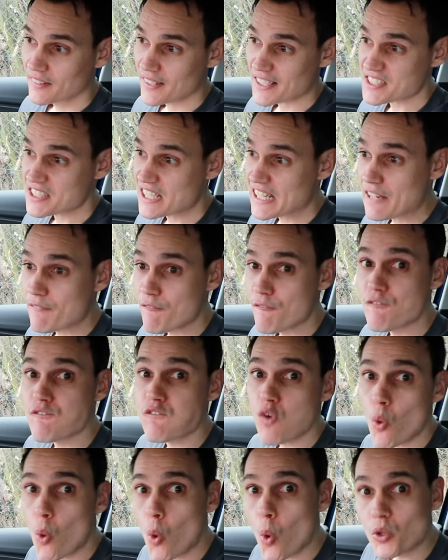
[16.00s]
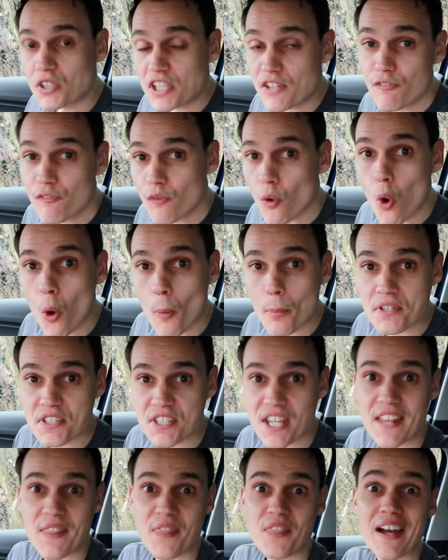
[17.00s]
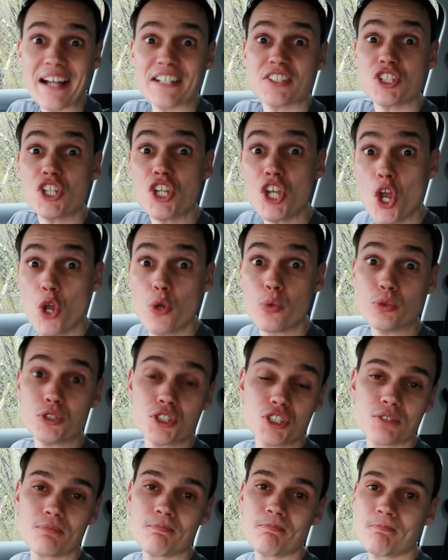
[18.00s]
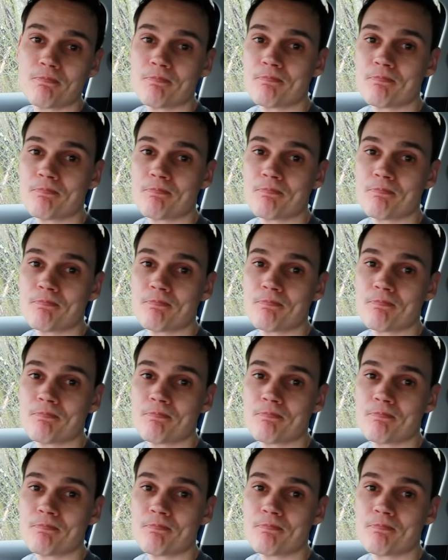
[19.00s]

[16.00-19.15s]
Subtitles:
That's nearly 44%. That's huge.